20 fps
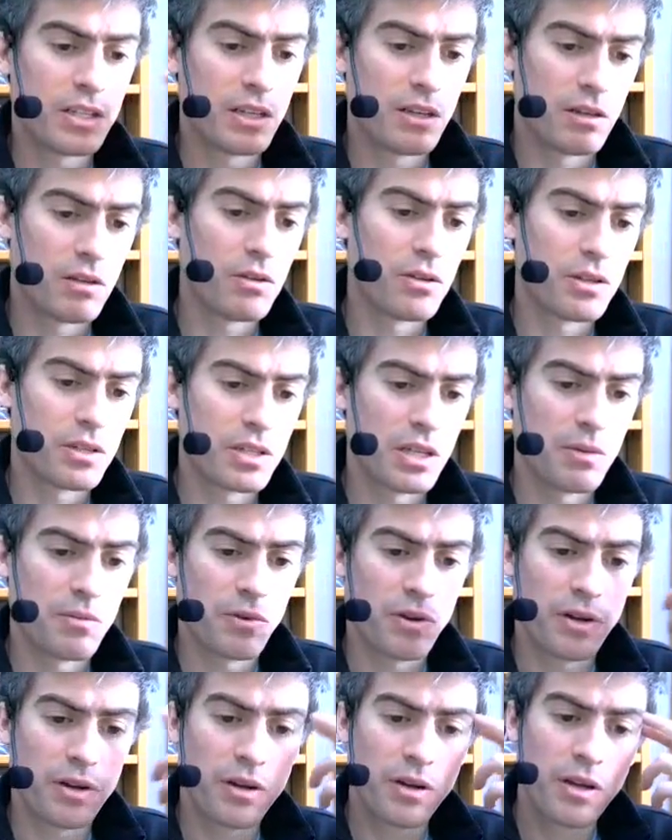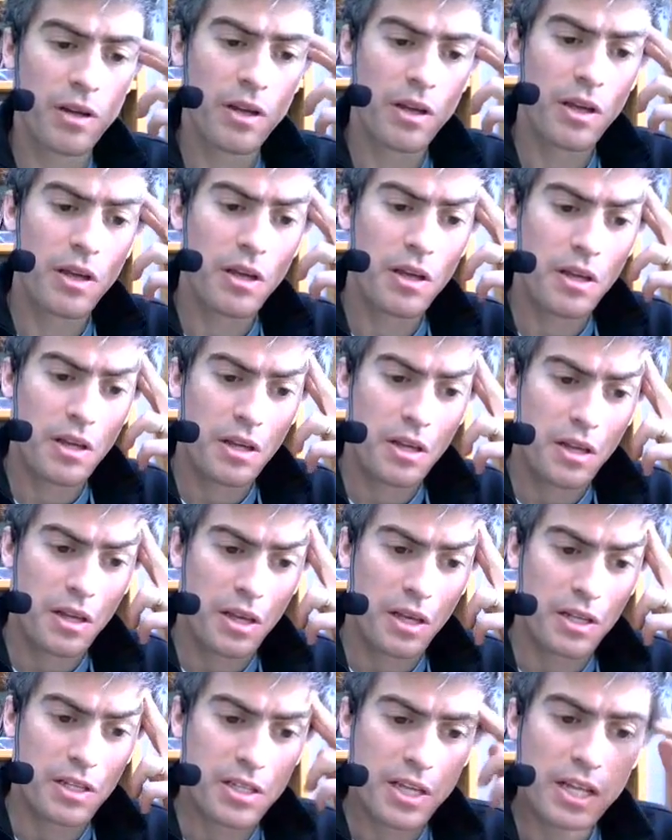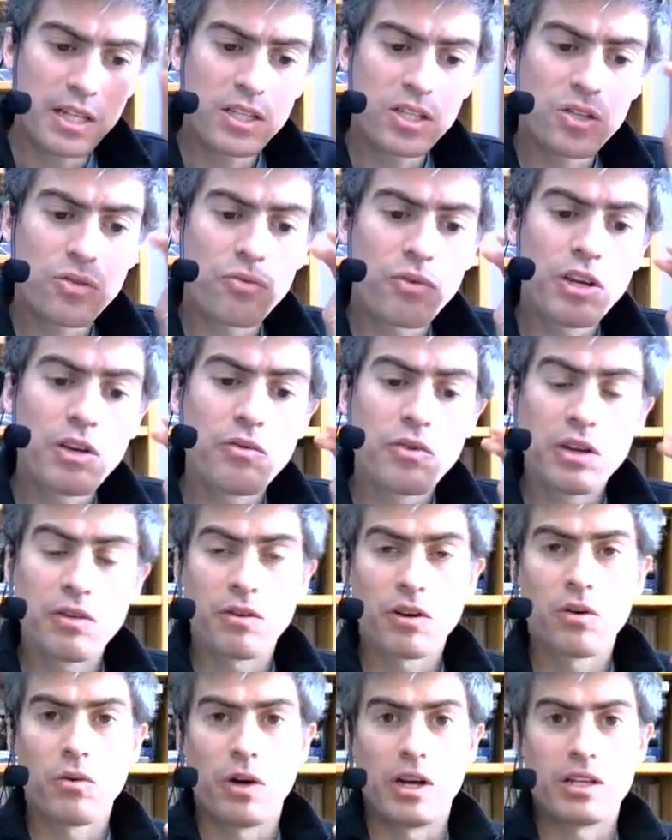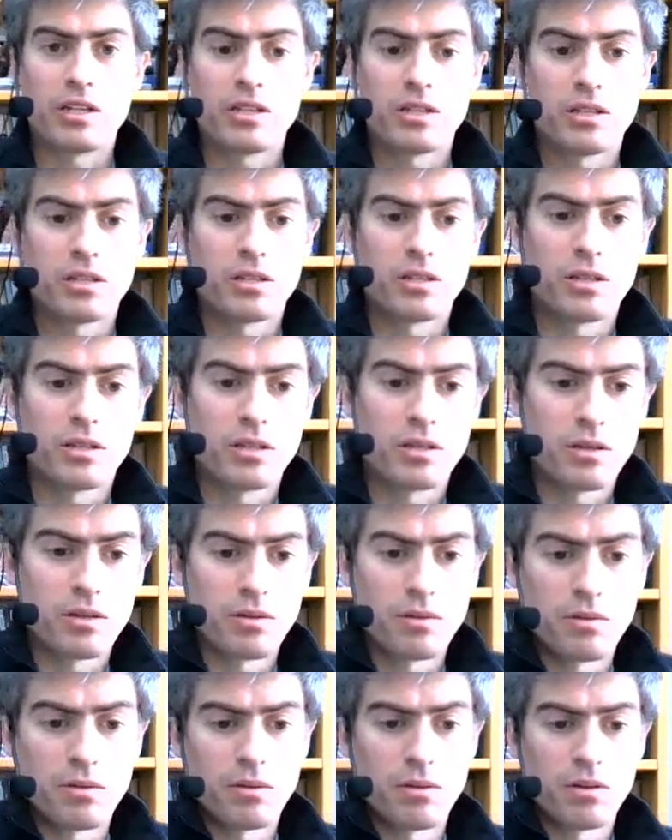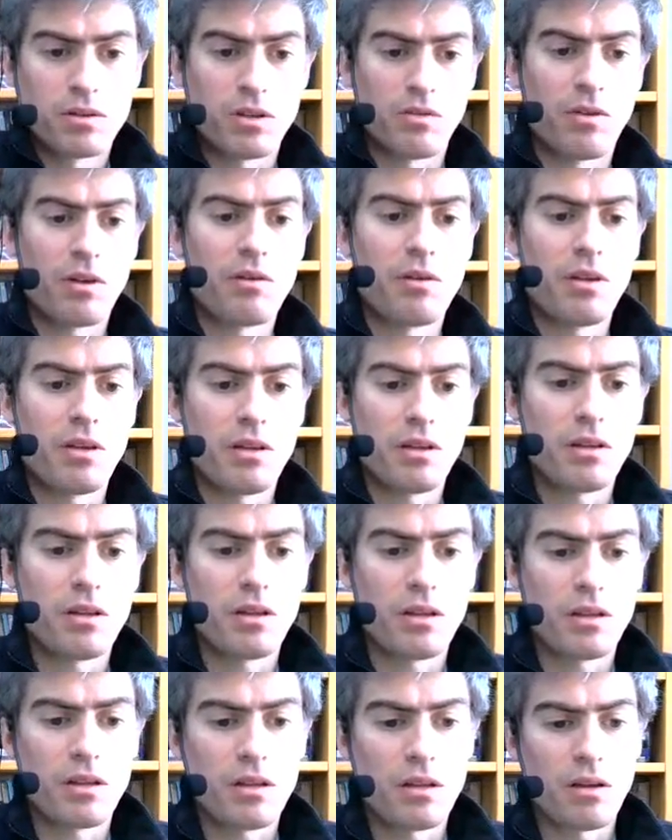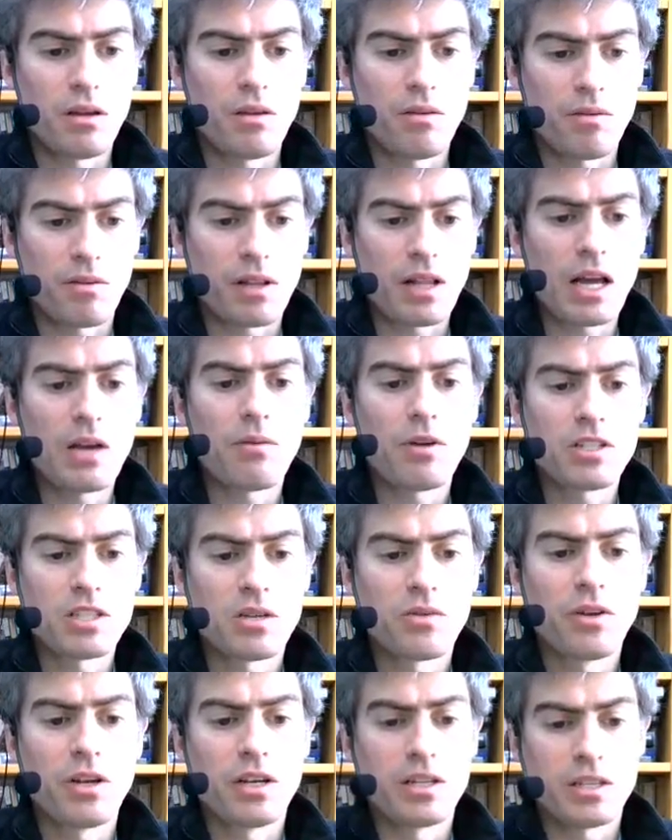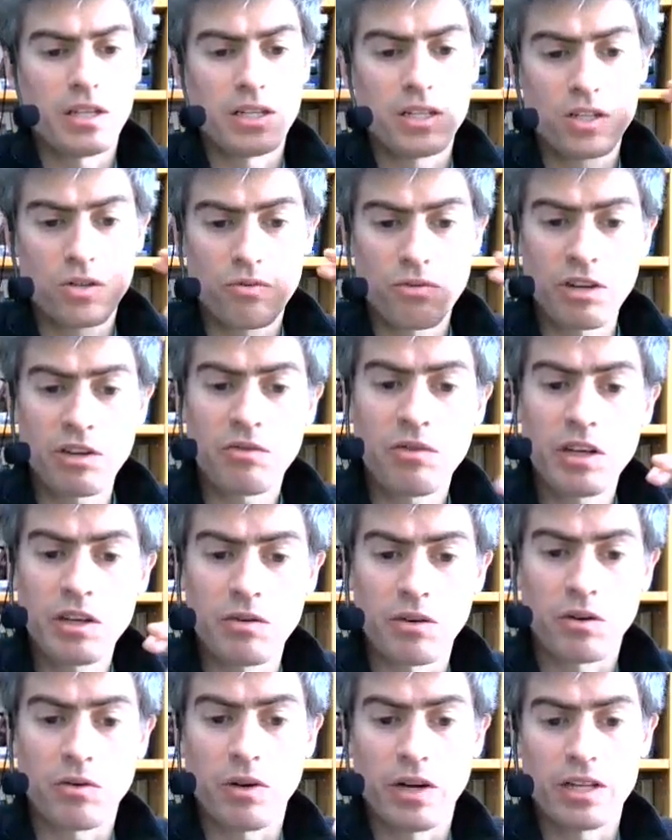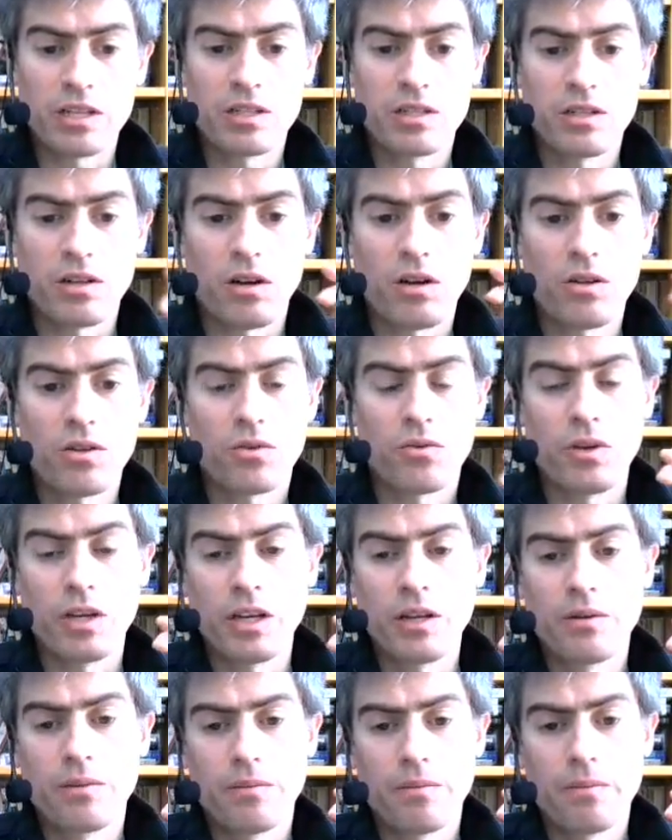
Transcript: including the same one, it sends 3 read requests. So if a client wants to read, it sends 3 read requests to all 3.